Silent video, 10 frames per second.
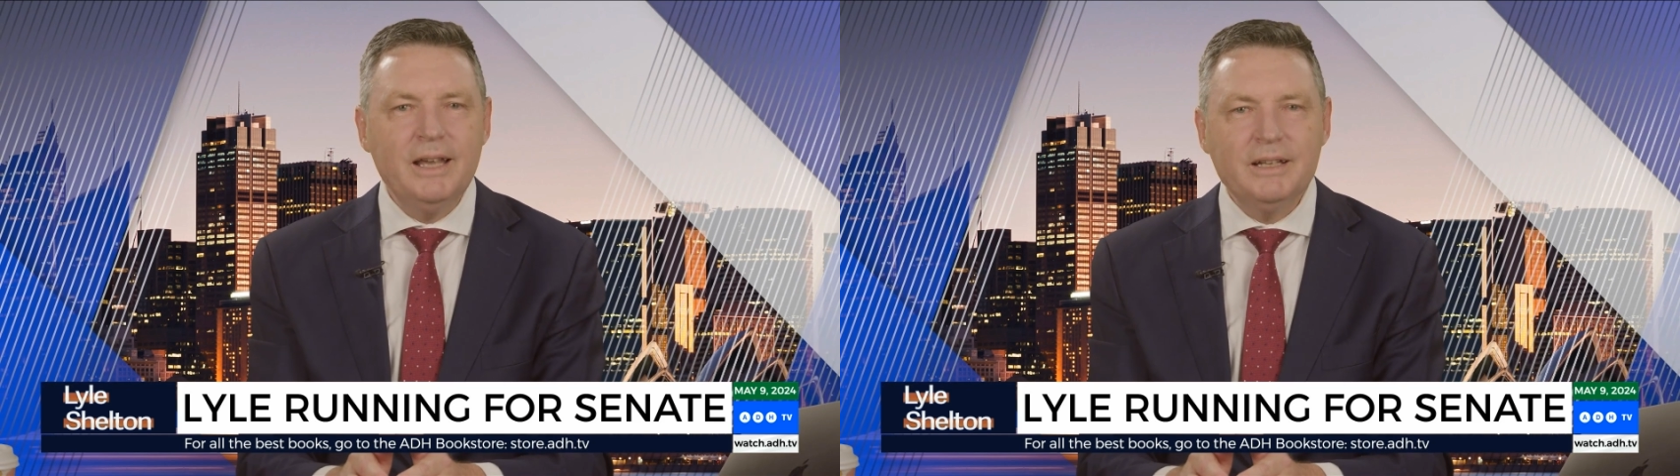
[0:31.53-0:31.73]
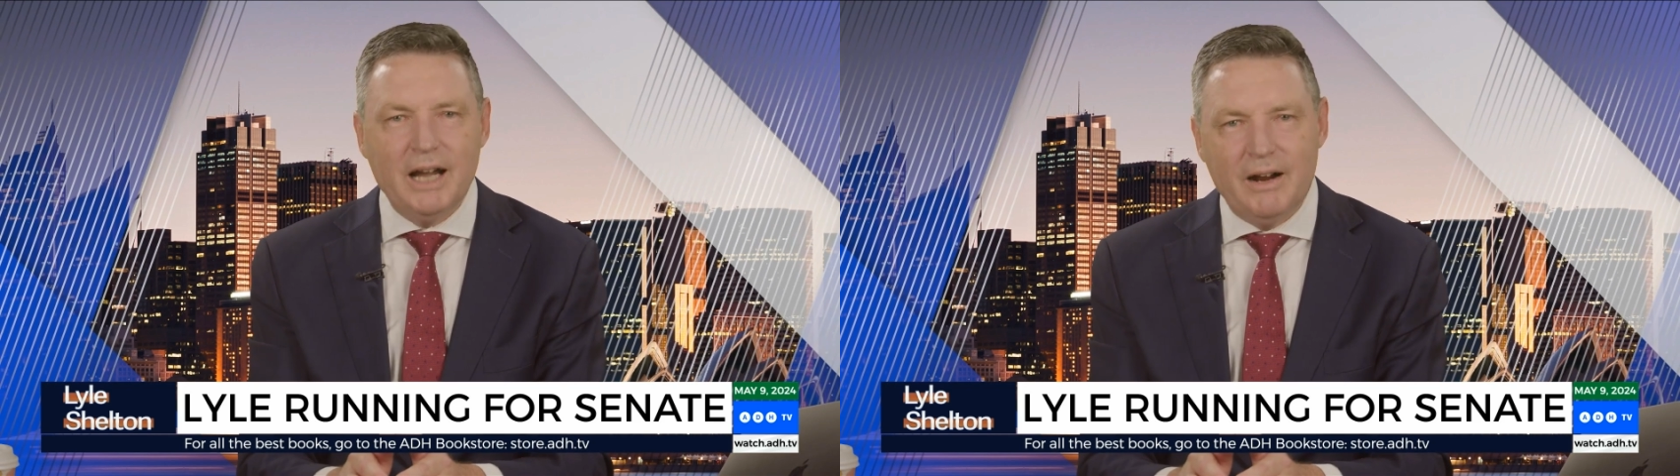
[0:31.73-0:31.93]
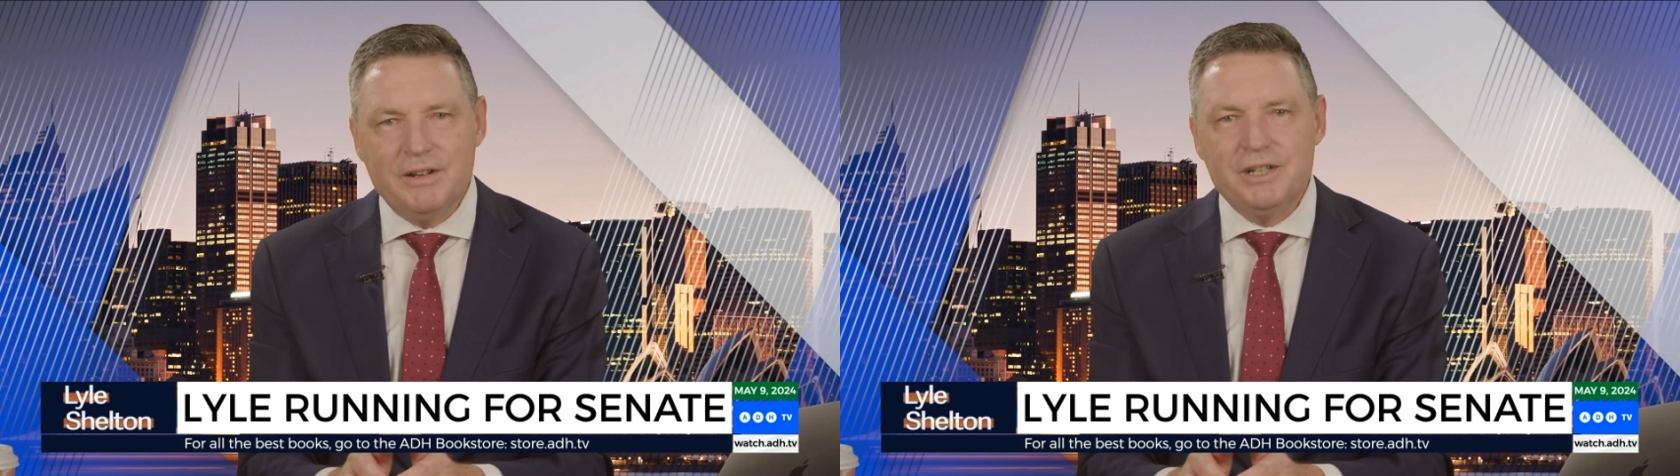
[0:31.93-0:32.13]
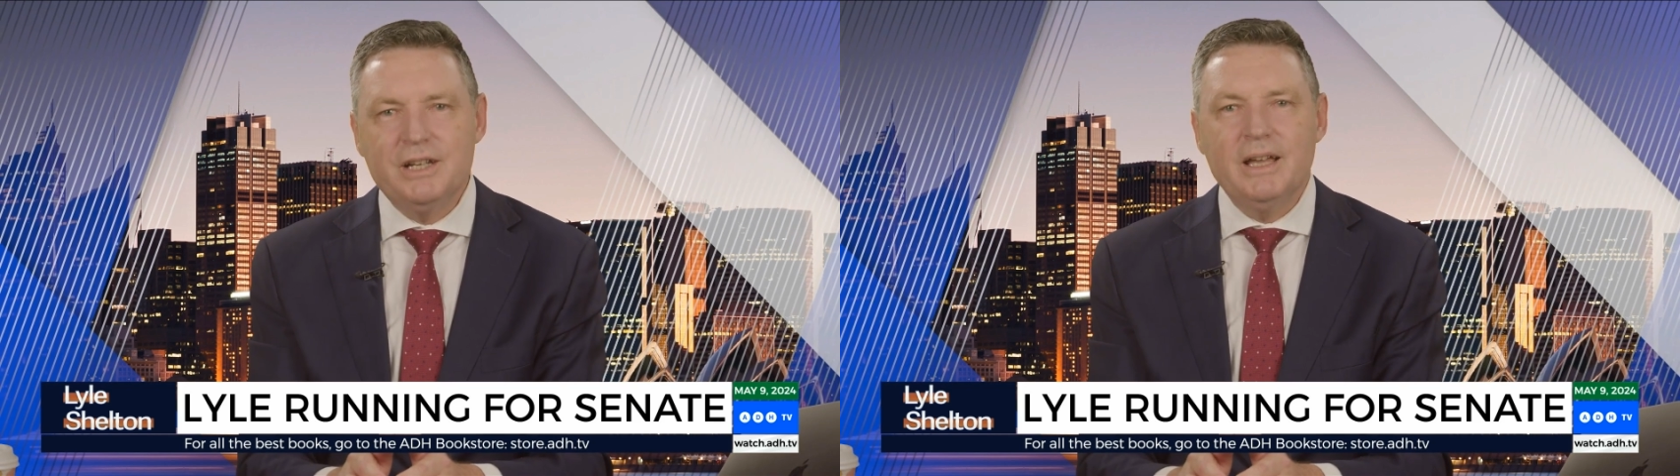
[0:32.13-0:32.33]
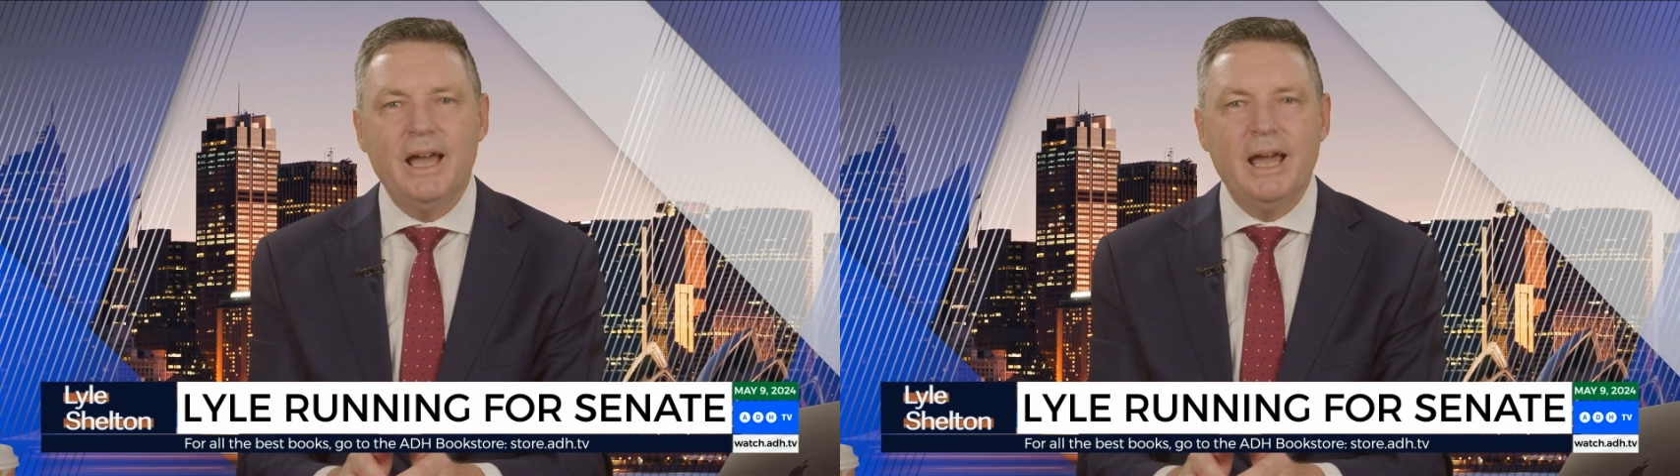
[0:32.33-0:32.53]

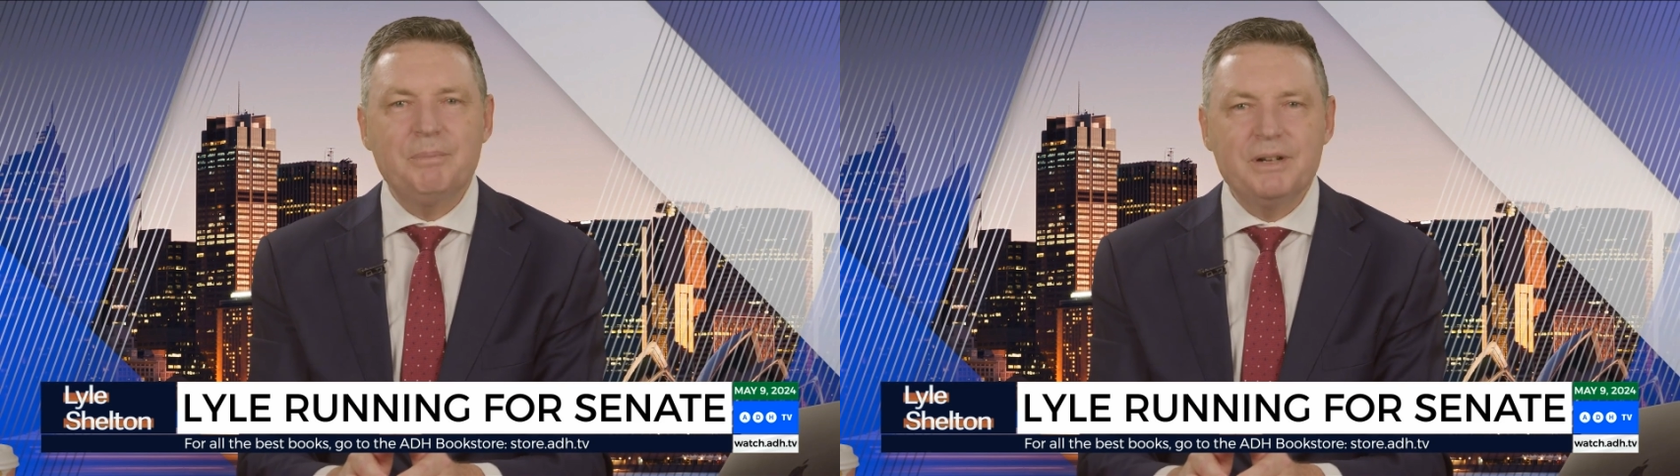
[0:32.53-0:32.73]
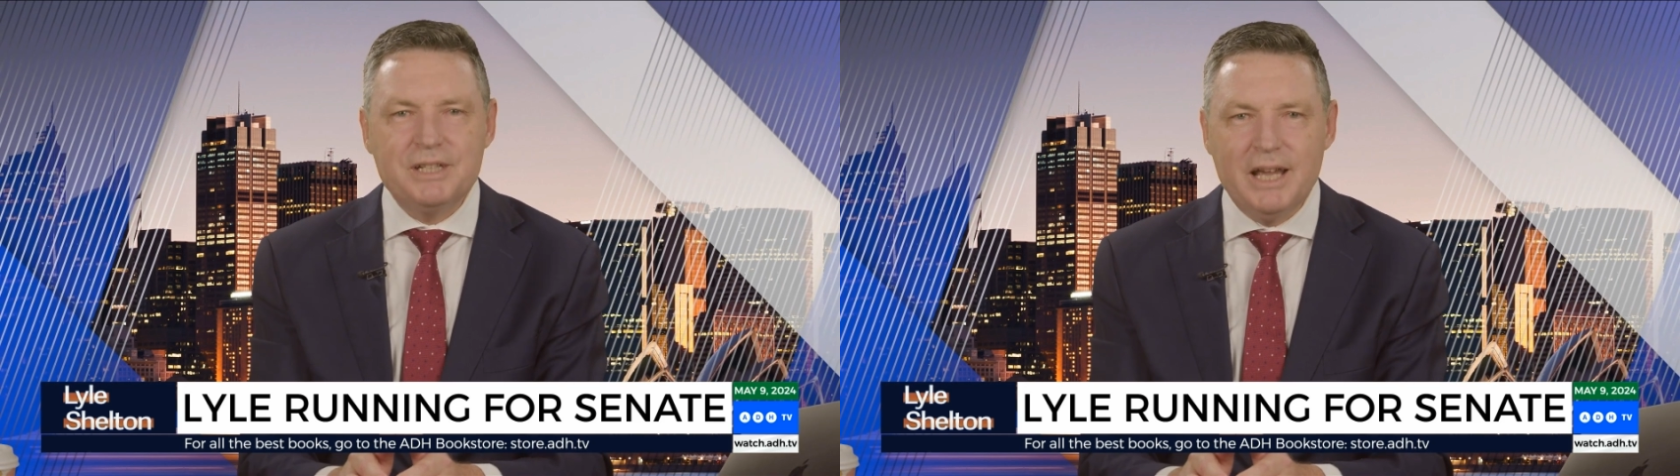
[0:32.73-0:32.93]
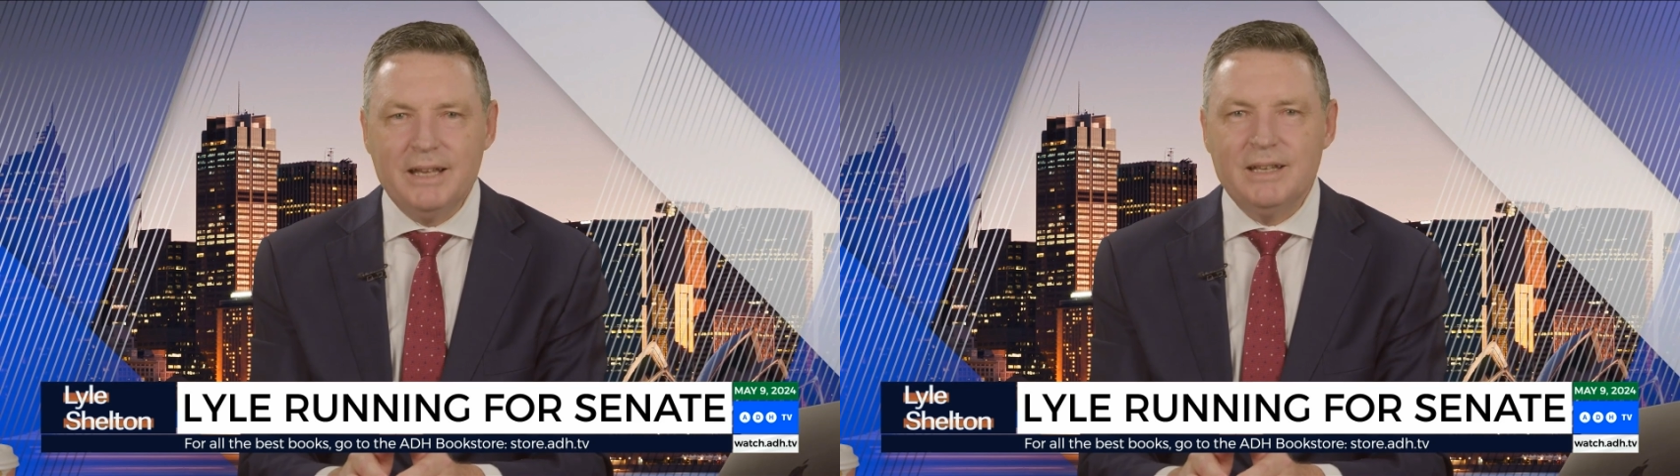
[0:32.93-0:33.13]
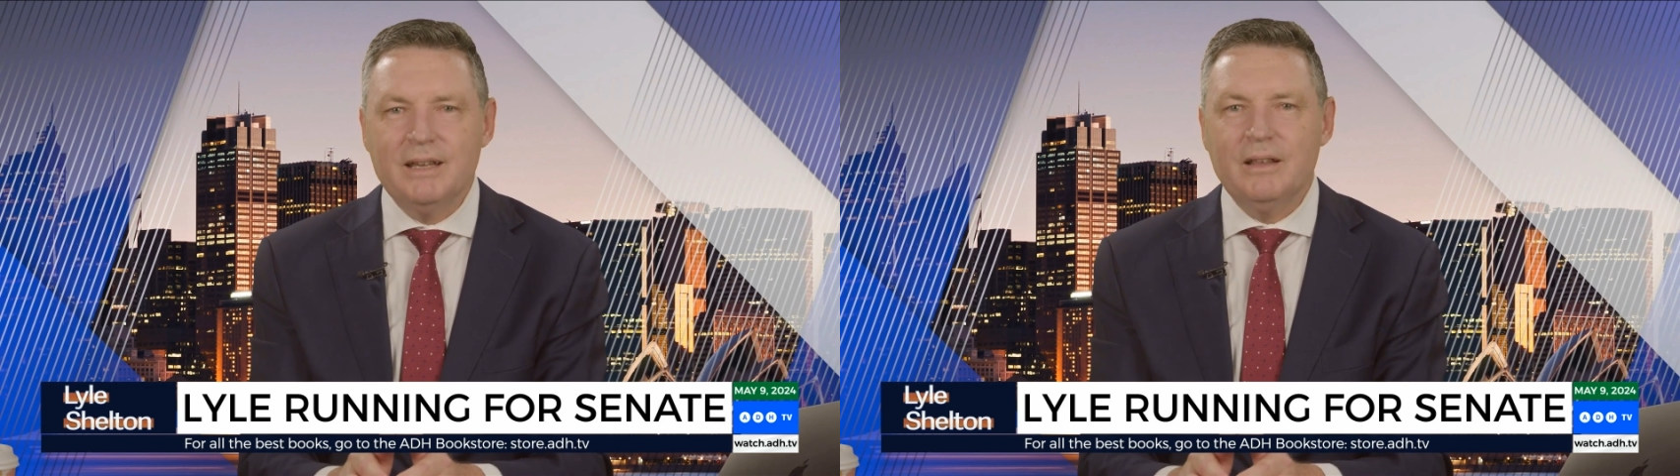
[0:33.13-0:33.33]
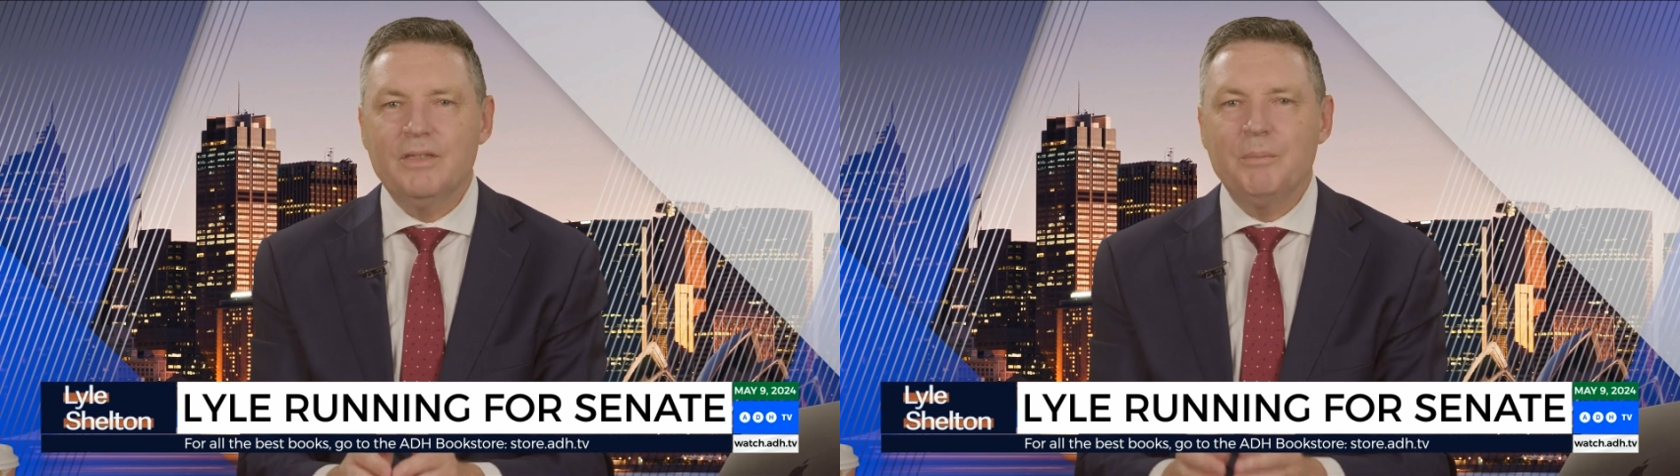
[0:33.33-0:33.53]
encouraging and protecting